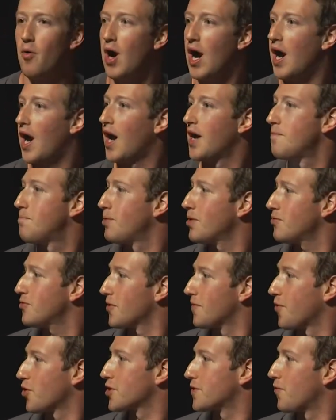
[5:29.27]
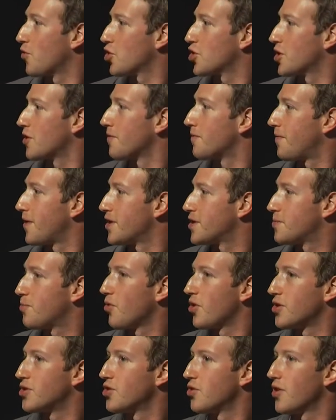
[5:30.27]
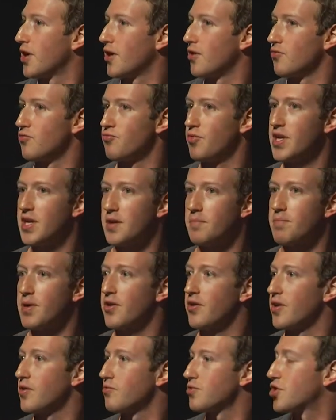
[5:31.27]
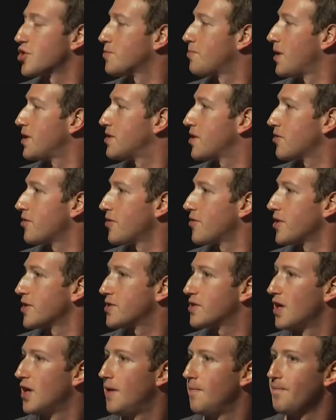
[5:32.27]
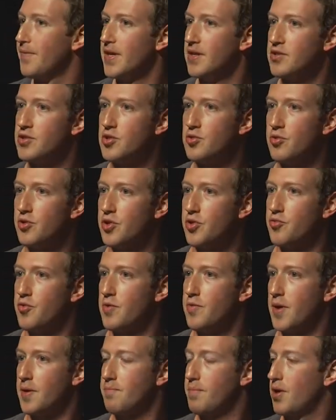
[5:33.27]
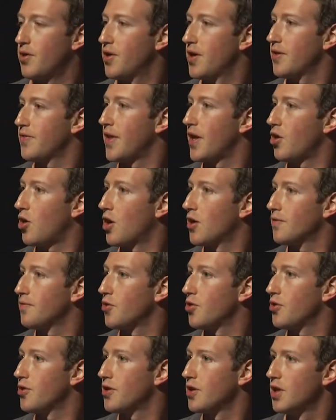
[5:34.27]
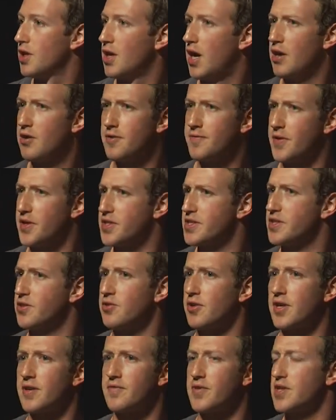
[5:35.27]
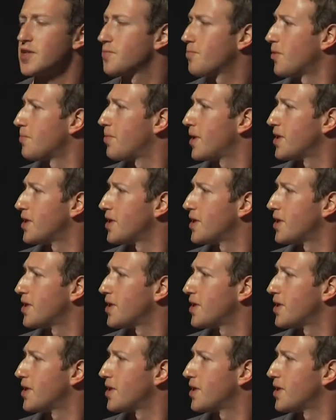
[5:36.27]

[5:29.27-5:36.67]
I built the first version of Facebook during reading period, which is basically this 2 or 3 week period that Harvard, I don't know if they still give this, but